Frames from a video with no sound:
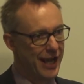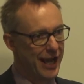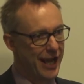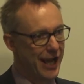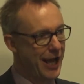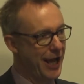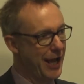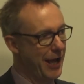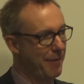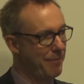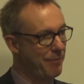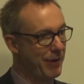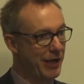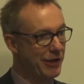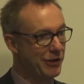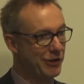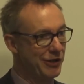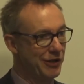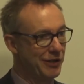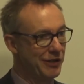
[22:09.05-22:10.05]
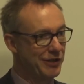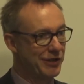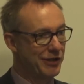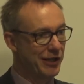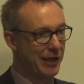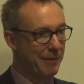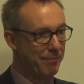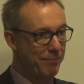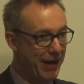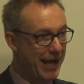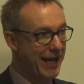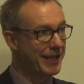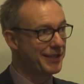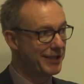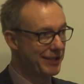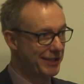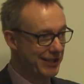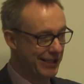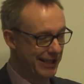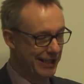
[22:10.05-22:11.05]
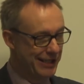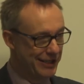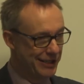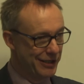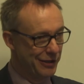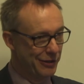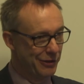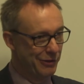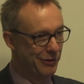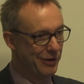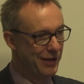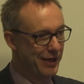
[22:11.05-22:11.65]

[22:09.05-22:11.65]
uh, pensions, the capacity to